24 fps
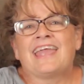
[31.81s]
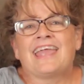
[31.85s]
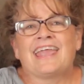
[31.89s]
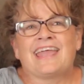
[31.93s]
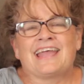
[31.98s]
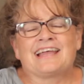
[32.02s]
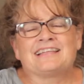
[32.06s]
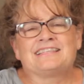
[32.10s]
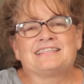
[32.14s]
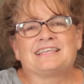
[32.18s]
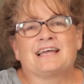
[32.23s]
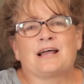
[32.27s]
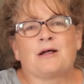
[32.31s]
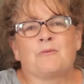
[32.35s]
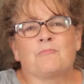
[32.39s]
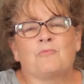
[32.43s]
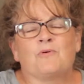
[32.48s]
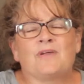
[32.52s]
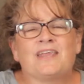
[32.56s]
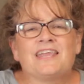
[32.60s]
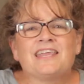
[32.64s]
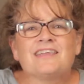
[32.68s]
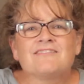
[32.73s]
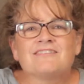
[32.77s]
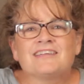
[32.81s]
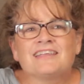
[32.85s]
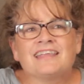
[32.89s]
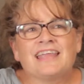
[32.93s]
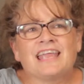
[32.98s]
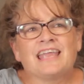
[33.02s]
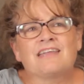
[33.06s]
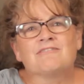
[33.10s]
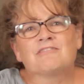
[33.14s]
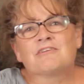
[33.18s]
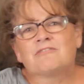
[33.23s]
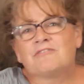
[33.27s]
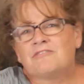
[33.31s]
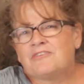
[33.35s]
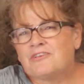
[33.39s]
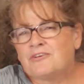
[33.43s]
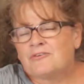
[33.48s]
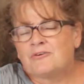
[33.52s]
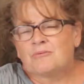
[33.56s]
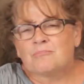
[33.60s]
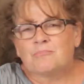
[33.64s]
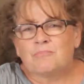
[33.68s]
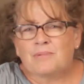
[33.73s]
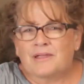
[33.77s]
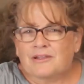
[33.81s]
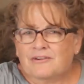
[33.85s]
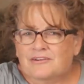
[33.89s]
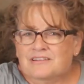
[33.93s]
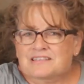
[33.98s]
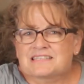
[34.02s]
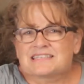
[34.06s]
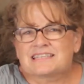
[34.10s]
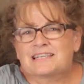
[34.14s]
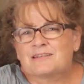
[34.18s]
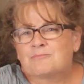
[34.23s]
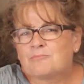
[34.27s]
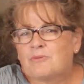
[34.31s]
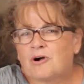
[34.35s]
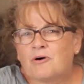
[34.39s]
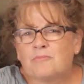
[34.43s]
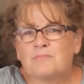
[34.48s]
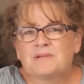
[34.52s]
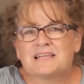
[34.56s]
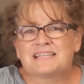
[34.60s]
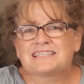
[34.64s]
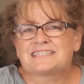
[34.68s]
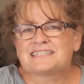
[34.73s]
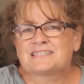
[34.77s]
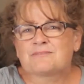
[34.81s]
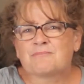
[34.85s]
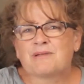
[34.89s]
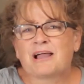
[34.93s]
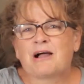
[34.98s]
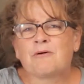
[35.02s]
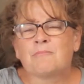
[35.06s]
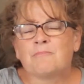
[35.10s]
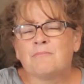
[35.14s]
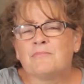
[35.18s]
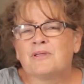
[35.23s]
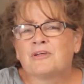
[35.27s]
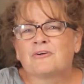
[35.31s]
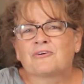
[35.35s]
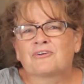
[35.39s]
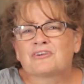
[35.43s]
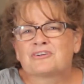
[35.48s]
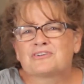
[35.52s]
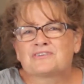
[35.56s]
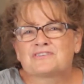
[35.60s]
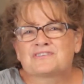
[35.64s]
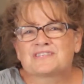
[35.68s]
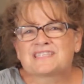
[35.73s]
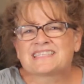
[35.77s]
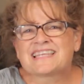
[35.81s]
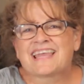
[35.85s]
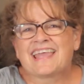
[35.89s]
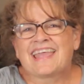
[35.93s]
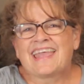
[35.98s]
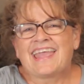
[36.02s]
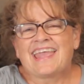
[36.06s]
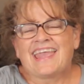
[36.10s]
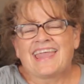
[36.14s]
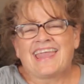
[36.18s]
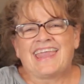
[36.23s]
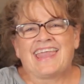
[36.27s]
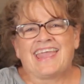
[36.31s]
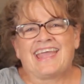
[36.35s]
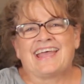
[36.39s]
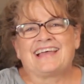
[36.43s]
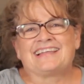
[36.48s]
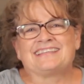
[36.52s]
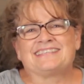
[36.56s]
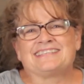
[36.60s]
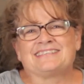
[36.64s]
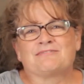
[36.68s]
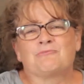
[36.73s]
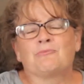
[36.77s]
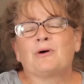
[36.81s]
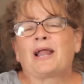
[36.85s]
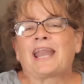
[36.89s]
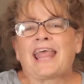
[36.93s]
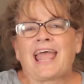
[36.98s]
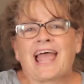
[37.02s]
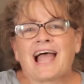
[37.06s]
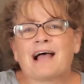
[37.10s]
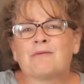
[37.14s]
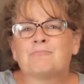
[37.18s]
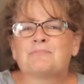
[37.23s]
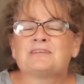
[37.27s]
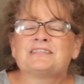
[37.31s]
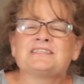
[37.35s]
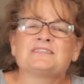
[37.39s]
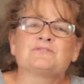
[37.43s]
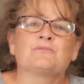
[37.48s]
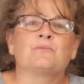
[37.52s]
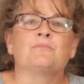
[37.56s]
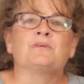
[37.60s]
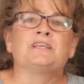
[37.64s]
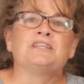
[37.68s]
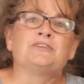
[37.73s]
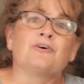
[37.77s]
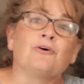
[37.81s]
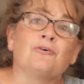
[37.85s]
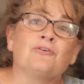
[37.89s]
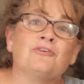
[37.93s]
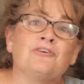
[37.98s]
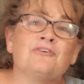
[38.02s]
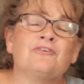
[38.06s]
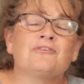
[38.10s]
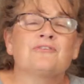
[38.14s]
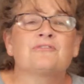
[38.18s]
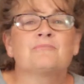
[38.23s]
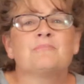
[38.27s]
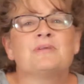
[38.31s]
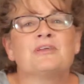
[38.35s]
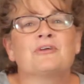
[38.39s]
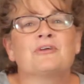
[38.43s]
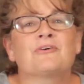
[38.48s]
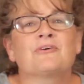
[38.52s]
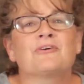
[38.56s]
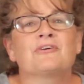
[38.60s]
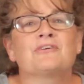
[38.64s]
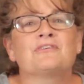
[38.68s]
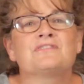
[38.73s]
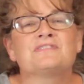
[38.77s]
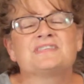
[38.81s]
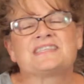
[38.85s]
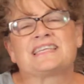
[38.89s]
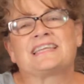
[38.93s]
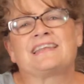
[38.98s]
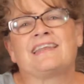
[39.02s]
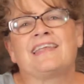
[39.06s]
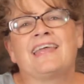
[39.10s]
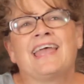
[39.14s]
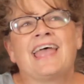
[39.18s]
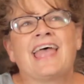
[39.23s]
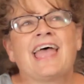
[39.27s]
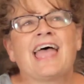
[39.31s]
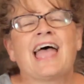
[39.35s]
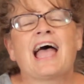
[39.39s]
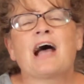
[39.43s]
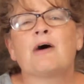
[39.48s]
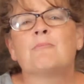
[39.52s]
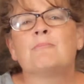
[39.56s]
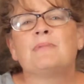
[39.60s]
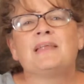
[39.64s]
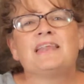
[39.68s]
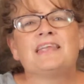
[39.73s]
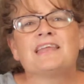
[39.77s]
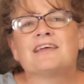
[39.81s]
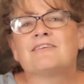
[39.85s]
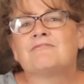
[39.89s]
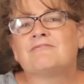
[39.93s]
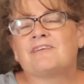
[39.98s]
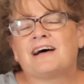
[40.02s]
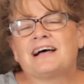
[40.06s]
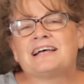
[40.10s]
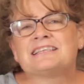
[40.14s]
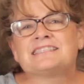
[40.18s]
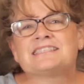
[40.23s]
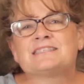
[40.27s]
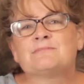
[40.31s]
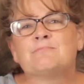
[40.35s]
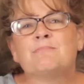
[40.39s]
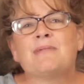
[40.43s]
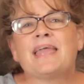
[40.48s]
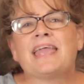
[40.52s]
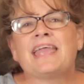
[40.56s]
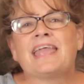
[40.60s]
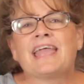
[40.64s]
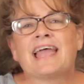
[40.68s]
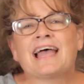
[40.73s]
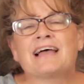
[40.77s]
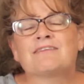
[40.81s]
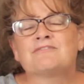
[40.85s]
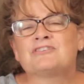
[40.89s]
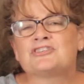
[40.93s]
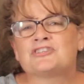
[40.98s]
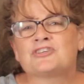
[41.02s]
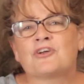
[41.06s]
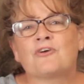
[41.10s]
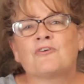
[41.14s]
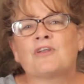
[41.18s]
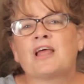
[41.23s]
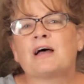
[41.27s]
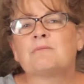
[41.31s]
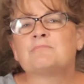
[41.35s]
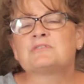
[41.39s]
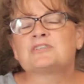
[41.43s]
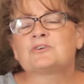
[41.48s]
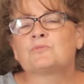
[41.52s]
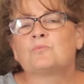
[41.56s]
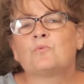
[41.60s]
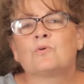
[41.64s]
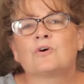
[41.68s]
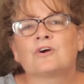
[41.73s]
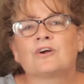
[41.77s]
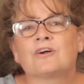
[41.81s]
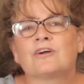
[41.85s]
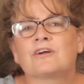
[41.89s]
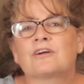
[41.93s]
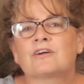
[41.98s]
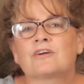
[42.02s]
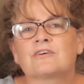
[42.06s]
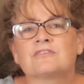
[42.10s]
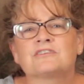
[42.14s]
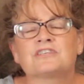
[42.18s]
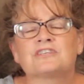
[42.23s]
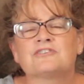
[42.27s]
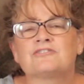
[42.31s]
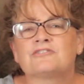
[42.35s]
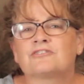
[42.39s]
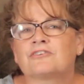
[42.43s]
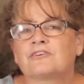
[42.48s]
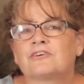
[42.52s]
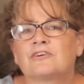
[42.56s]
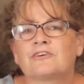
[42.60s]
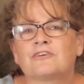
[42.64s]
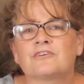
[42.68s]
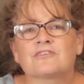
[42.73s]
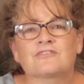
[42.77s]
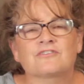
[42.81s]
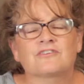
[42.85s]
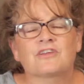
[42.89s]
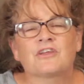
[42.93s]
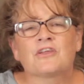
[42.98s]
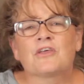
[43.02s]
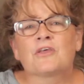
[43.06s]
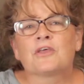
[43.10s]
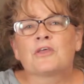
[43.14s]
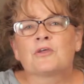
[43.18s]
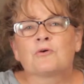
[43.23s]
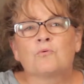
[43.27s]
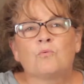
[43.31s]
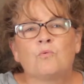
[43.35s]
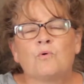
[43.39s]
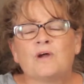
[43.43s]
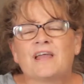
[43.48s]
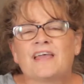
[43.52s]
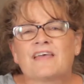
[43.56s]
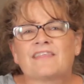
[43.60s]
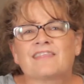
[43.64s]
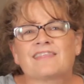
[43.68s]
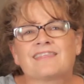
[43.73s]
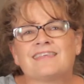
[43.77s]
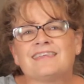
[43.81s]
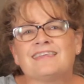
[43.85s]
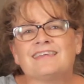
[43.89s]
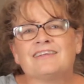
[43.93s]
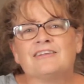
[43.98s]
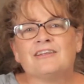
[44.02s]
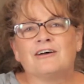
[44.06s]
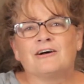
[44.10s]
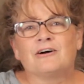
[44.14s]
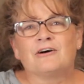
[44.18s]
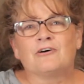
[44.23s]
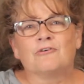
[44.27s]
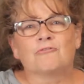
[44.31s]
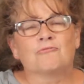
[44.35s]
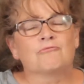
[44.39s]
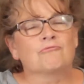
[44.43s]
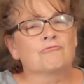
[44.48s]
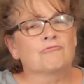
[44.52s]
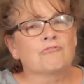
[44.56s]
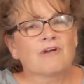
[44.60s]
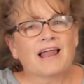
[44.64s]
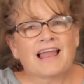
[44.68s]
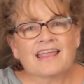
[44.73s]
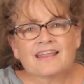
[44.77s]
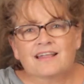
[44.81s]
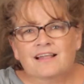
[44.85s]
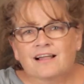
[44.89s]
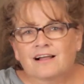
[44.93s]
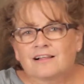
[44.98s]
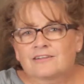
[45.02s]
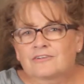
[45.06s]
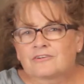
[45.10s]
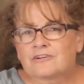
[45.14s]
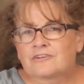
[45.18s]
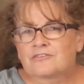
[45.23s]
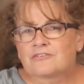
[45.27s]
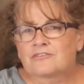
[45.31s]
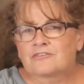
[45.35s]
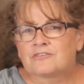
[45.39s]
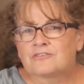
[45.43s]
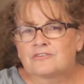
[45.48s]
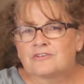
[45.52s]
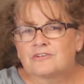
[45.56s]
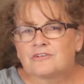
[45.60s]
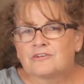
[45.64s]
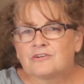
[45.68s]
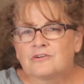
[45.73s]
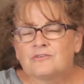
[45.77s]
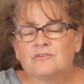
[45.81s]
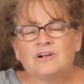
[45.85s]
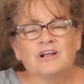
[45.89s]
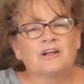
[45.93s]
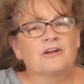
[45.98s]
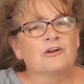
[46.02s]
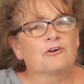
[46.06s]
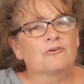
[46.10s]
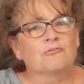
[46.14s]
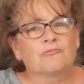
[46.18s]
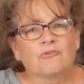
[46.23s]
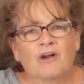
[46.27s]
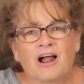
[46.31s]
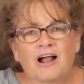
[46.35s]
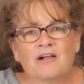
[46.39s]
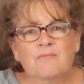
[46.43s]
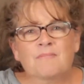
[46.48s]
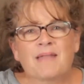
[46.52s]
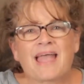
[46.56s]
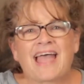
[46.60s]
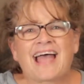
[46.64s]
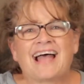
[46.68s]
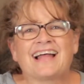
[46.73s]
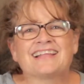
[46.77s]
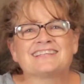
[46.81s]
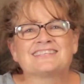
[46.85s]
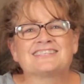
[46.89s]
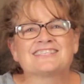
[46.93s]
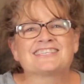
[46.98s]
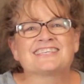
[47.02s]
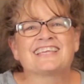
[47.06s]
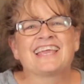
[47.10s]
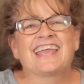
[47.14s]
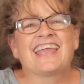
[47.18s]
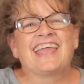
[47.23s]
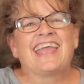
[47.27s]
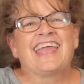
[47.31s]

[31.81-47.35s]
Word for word: And um, we even gave a few embarrassing moments about mirrors and what happens when we don't use mirrors, and how many of us may have shown up to work or to church with, you know, right color shoe, wrong match.